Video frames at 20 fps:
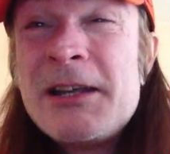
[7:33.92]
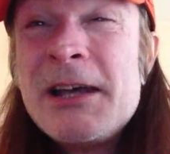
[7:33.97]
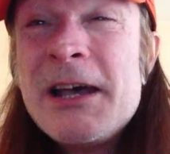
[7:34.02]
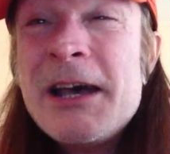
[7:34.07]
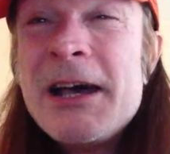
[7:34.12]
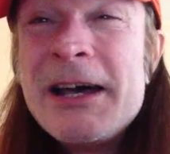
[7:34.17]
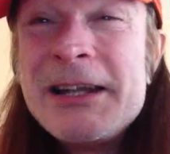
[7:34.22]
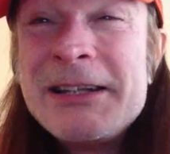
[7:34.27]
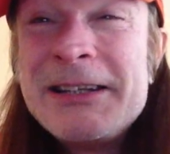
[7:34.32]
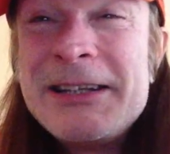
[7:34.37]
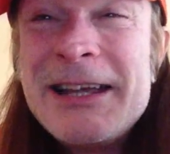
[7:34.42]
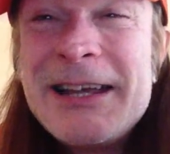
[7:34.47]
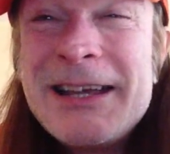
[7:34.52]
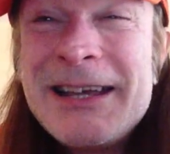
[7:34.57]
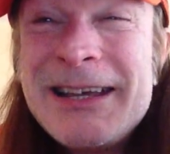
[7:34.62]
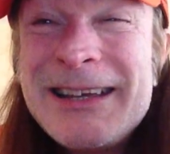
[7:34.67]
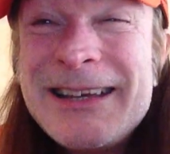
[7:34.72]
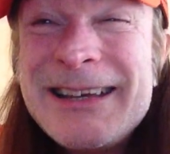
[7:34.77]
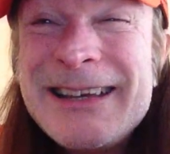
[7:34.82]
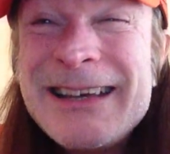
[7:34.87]
And
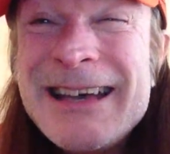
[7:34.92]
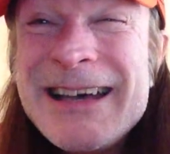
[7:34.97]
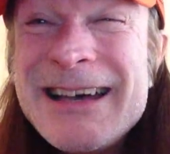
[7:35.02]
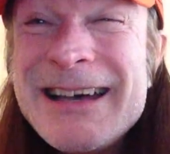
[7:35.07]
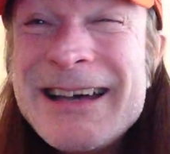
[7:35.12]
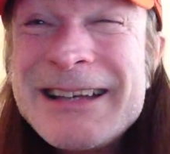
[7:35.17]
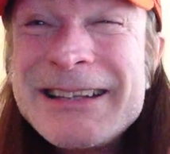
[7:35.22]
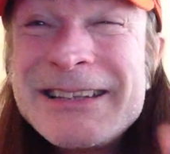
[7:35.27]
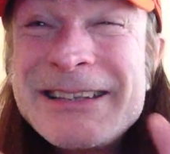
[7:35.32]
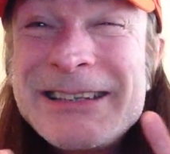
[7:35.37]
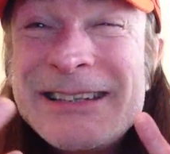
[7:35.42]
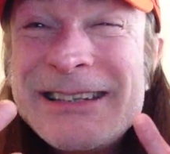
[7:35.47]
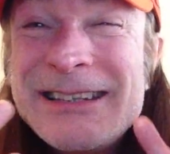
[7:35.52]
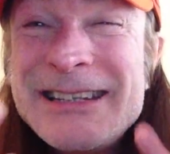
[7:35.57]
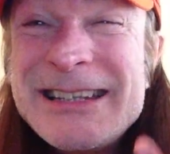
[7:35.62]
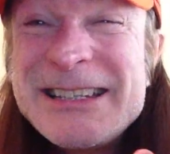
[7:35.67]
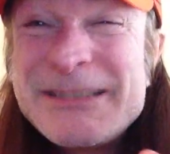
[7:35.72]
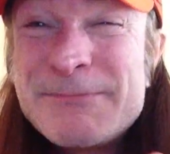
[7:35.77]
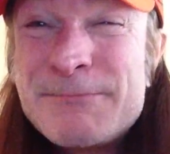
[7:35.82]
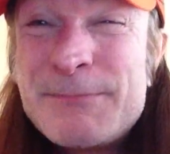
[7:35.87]

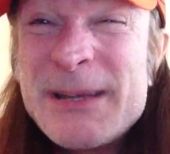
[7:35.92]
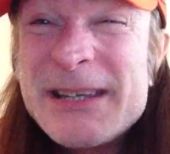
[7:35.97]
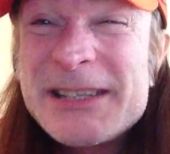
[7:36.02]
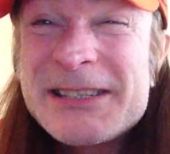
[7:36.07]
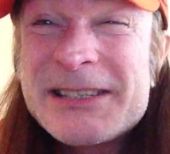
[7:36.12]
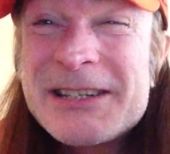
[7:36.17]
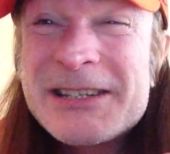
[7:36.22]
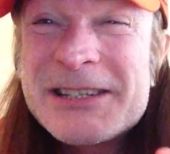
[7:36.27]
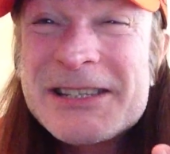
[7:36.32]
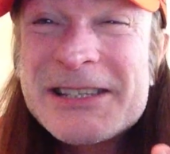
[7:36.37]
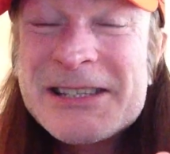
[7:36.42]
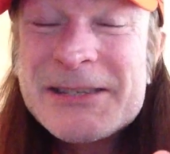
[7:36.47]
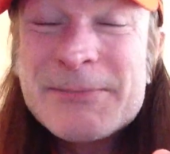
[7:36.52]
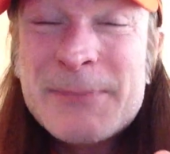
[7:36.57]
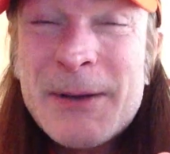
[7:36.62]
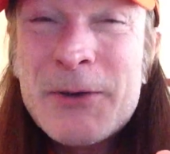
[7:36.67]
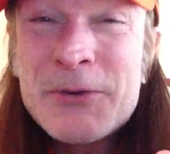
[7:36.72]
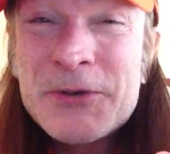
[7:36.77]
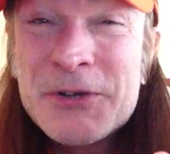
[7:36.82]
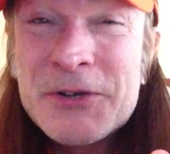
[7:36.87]
his business is
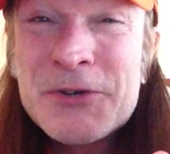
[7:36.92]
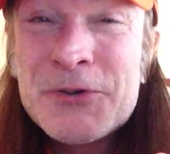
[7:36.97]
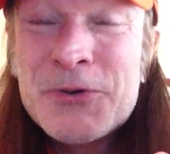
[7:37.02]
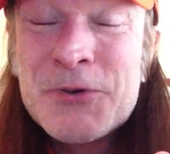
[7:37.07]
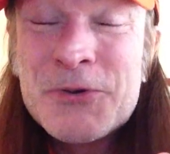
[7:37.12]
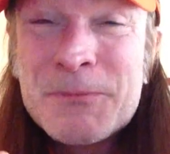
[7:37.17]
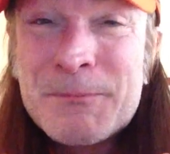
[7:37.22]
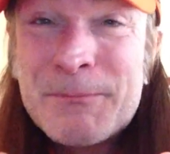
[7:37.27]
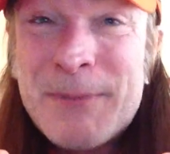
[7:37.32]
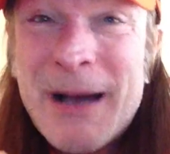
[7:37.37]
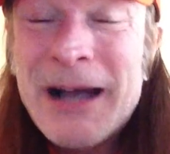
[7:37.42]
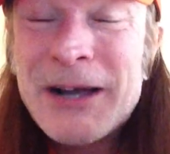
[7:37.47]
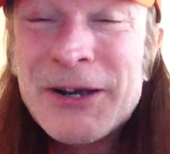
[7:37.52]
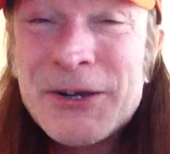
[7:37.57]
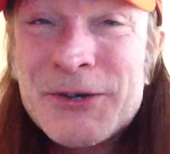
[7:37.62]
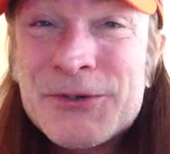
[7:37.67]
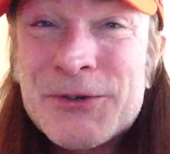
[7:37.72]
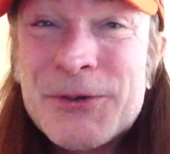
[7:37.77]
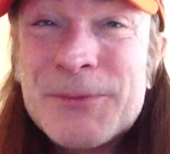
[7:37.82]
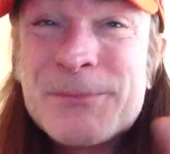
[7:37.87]
about to go
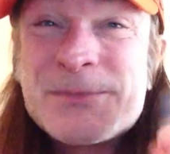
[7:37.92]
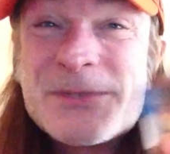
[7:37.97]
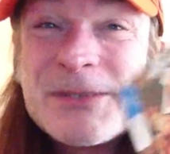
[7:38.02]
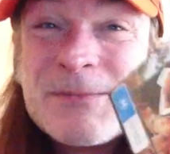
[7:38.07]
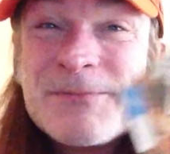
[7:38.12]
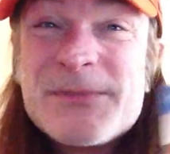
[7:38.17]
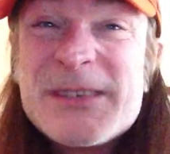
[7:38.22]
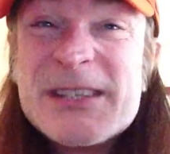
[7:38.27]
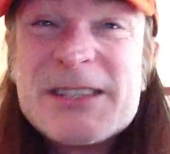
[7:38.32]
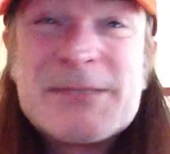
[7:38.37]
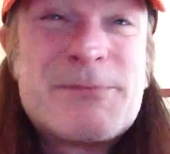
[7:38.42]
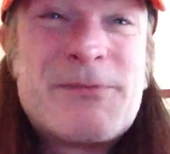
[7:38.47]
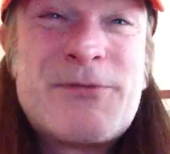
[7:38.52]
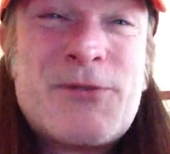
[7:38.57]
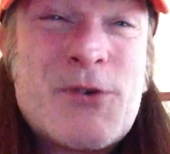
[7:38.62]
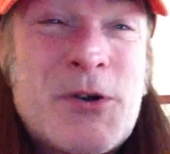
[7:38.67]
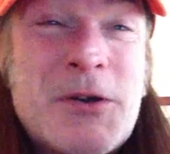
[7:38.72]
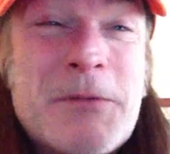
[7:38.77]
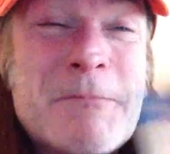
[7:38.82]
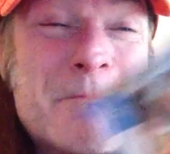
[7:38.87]
bankrupt, this
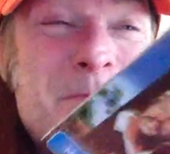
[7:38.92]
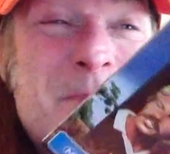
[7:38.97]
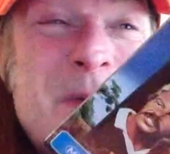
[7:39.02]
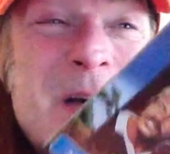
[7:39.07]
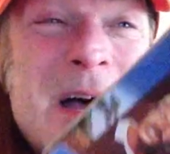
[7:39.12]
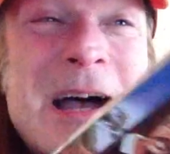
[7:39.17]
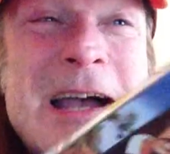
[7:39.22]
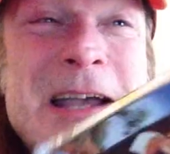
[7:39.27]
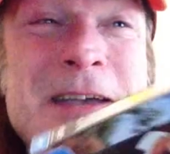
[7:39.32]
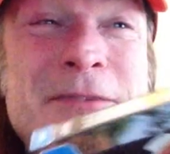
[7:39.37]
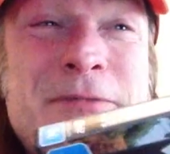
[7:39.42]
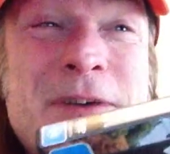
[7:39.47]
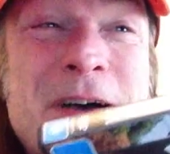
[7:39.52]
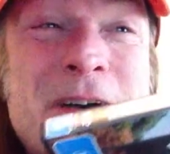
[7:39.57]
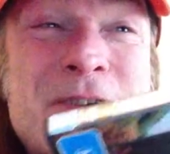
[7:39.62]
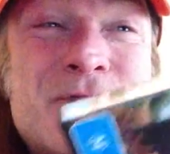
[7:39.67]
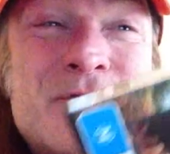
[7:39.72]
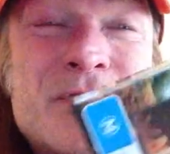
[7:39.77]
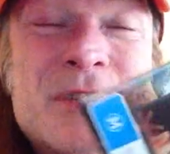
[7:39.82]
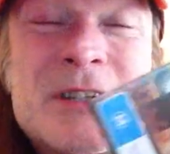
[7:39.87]
fucking pie
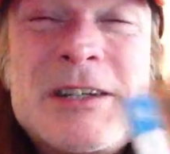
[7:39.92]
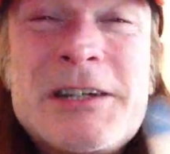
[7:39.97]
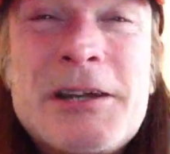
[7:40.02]
factory.